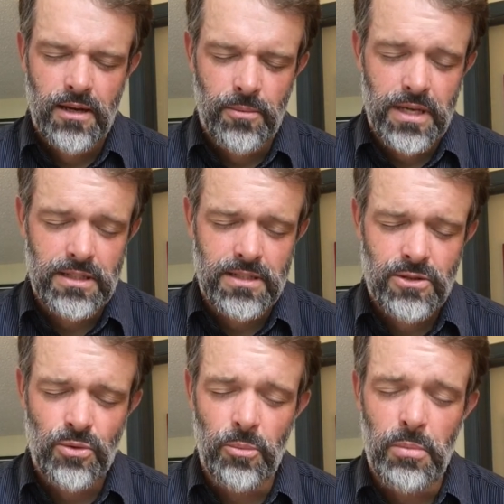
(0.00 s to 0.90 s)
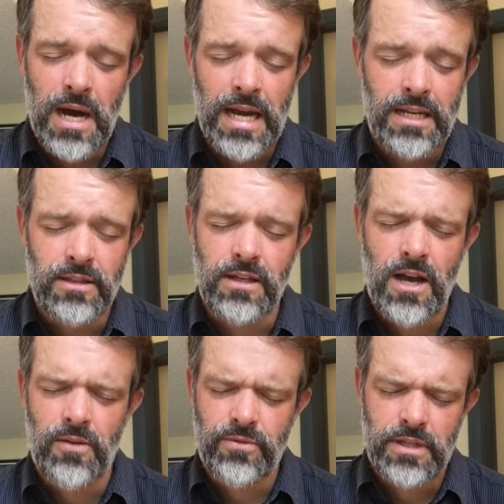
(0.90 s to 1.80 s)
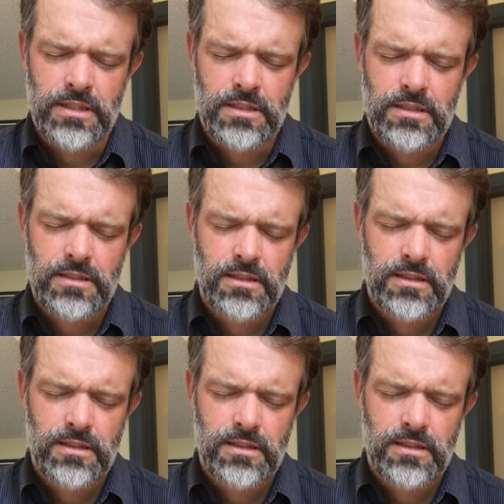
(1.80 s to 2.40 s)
and just to abide in the confidence